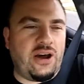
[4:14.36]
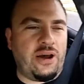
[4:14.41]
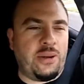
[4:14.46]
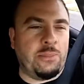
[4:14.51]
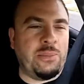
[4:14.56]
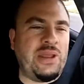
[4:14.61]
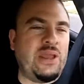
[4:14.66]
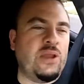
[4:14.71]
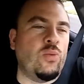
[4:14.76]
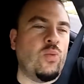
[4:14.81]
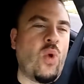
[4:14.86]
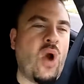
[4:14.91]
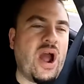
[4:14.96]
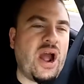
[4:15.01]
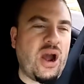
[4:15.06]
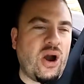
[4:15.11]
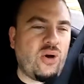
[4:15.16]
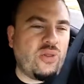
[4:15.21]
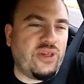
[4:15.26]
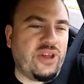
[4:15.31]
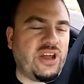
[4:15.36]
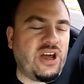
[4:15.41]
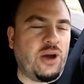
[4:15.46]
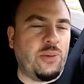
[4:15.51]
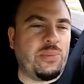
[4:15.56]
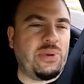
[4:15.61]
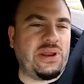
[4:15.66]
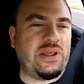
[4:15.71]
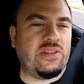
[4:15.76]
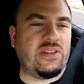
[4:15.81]
Meanwhile, the
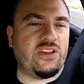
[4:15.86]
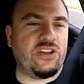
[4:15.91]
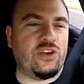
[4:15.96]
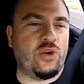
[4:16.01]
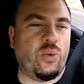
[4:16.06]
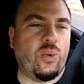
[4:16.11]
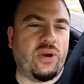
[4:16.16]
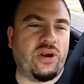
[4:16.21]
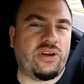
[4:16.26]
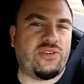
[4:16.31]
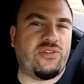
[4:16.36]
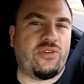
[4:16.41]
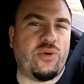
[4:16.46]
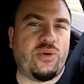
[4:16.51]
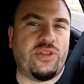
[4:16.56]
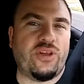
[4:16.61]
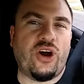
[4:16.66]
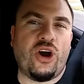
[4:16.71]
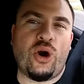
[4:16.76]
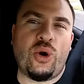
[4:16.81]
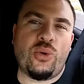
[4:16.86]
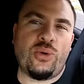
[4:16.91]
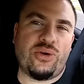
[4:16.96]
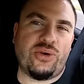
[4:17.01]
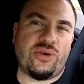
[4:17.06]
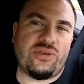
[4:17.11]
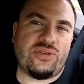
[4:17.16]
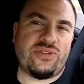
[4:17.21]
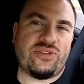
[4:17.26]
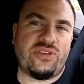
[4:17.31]
company that you work for, the
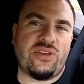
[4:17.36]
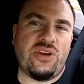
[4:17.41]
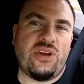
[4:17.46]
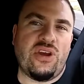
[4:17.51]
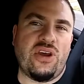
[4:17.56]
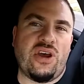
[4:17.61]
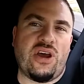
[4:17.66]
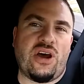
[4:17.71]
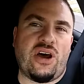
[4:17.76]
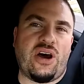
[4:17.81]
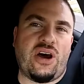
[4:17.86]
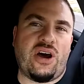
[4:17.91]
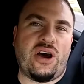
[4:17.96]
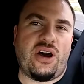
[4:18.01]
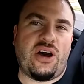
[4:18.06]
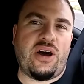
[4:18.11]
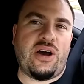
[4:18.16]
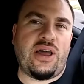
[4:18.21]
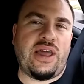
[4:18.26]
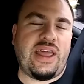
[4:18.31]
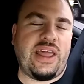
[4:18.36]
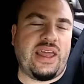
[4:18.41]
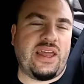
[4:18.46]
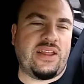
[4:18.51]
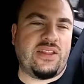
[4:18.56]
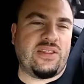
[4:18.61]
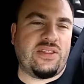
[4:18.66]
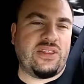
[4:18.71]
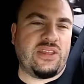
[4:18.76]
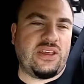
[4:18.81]
owners
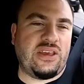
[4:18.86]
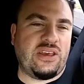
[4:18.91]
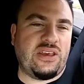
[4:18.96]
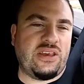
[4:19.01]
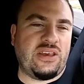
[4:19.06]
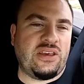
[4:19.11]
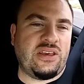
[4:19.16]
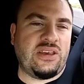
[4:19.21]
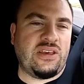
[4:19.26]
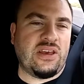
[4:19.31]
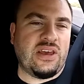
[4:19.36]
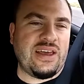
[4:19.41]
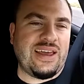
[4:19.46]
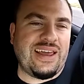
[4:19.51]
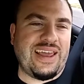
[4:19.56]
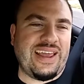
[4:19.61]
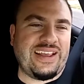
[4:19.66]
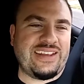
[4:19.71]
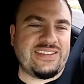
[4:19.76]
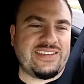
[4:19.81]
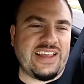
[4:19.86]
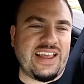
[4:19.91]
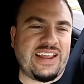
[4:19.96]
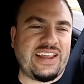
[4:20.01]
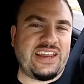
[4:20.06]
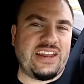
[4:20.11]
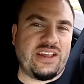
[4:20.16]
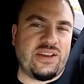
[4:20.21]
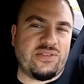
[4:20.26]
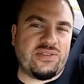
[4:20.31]
and the
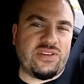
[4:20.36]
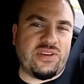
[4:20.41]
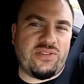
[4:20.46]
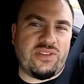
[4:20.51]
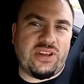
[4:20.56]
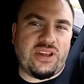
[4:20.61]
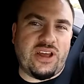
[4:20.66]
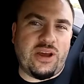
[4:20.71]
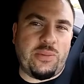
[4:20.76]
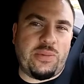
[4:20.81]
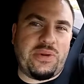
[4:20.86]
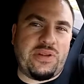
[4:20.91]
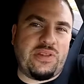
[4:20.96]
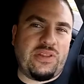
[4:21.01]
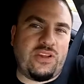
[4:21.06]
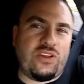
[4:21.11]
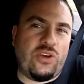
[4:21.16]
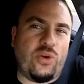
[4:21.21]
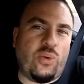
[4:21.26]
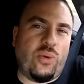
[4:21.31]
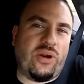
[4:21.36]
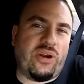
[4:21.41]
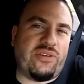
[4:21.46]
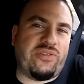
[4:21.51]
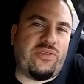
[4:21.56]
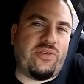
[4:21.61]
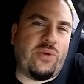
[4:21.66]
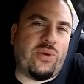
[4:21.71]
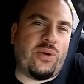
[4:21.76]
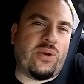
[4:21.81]
executives of the company that you work
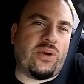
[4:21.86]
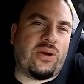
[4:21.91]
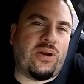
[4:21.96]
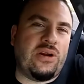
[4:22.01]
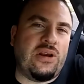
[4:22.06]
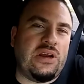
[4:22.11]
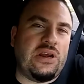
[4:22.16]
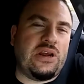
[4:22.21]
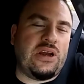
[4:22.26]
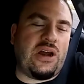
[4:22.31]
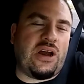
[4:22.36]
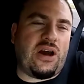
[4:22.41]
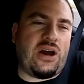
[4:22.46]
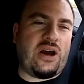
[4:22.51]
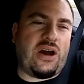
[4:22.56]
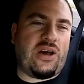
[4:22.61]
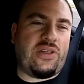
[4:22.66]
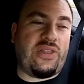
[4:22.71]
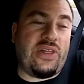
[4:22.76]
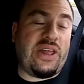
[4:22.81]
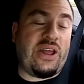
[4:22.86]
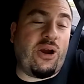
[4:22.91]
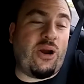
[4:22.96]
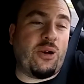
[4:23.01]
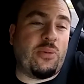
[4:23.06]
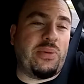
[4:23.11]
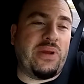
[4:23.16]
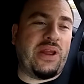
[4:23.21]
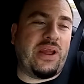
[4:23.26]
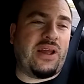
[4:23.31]
for, they
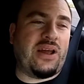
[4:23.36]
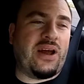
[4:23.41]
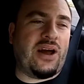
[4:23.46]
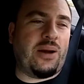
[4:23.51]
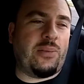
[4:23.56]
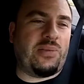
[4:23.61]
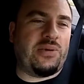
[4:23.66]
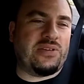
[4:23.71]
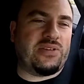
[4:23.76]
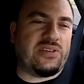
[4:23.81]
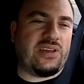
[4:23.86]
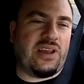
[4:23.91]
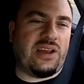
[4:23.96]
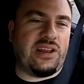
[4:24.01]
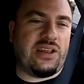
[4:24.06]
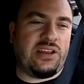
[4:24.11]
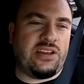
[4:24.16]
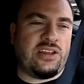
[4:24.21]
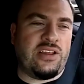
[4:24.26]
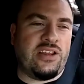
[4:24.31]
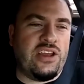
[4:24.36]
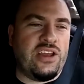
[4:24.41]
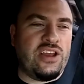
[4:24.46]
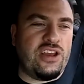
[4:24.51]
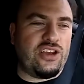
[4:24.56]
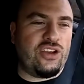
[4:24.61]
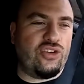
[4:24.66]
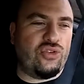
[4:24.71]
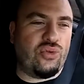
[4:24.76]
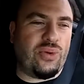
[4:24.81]
are being compensated
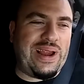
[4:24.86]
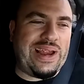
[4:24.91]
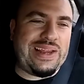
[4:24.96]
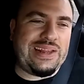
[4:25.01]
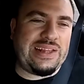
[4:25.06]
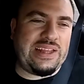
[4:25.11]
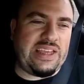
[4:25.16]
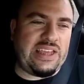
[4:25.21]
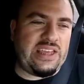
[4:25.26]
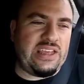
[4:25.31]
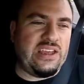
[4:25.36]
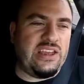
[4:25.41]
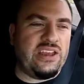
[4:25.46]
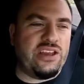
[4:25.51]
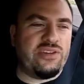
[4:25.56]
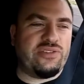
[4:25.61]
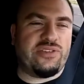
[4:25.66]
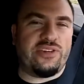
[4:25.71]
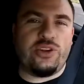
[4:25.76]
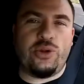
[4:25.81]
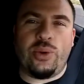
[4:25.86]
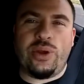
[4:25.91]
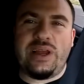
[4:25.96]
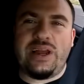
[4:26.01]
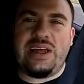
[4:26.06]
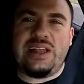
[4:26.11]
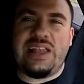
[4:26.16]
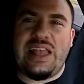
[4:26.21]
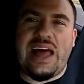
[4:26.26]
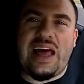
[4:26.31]
greatly for doing
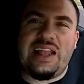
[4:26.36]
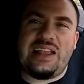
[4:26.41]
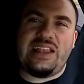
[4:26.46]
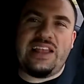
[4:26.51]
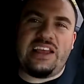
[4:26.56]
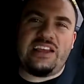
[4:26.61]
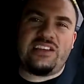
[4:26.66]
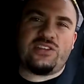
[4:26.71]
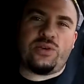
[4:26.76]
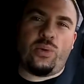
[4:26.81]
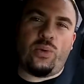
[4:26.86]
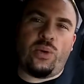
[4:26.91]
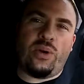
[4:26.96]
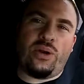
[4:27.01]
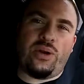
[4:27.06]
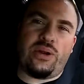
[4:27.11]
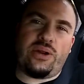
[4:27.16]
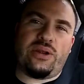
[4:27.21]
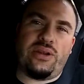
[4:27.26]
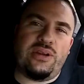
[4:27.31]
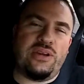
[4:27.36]
a lot less work.